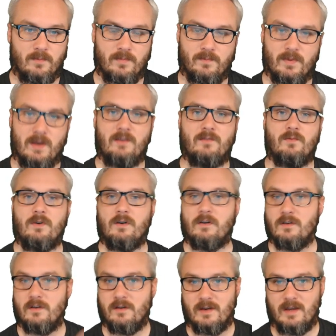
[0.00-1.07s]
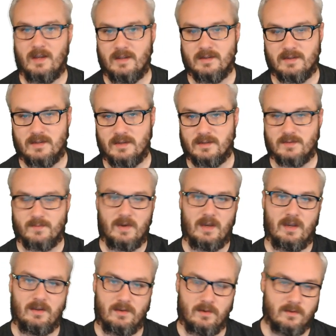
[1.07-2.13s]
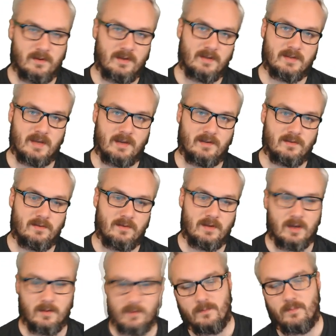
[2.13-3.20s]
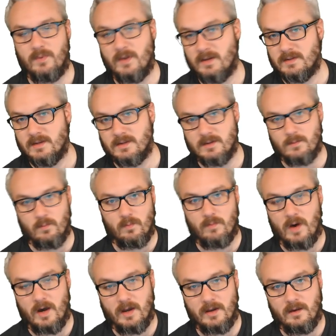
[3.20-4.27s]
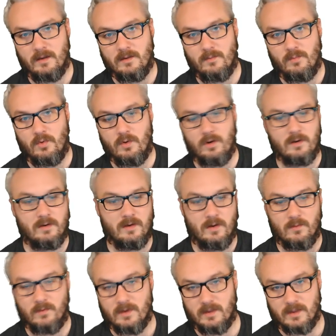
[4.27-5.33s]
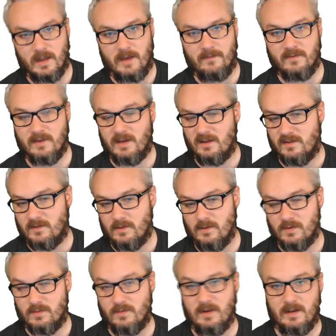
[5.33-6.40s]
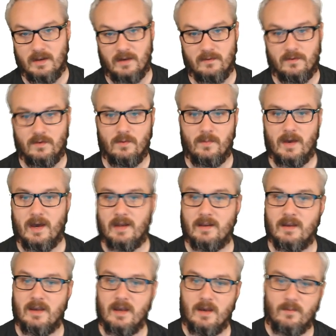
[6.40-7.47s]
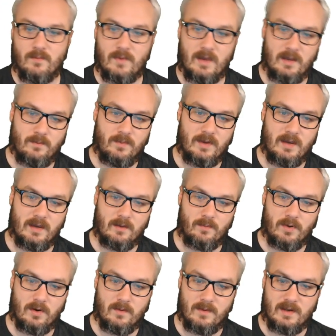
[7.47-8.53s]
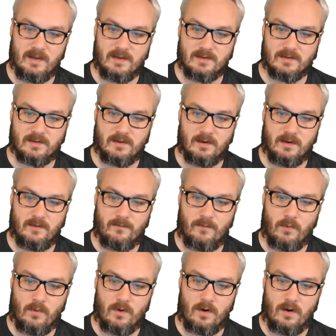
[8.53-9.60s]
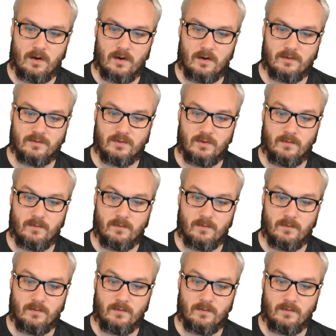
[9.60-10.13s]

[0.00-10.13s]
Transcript: planeswalker, instant speed. You only take 2 damage, plus it's a body on the board with lifelink, 2/3, not too bad. It being a permanent is good for our Doom